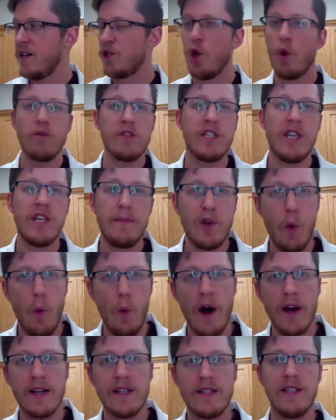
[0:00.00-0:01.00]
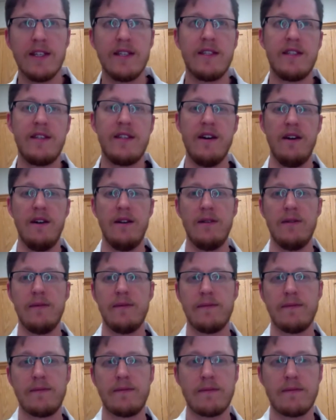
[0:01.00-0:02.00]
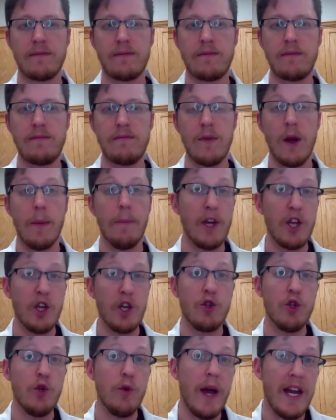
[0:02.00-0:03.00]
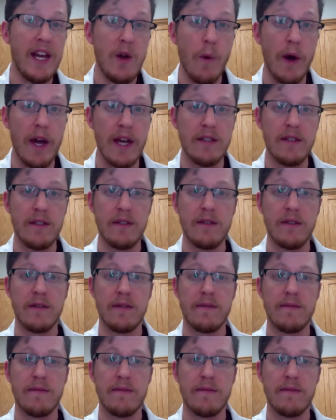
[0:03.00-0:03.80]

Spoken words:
don't seem to want to sit still, but you do anyways.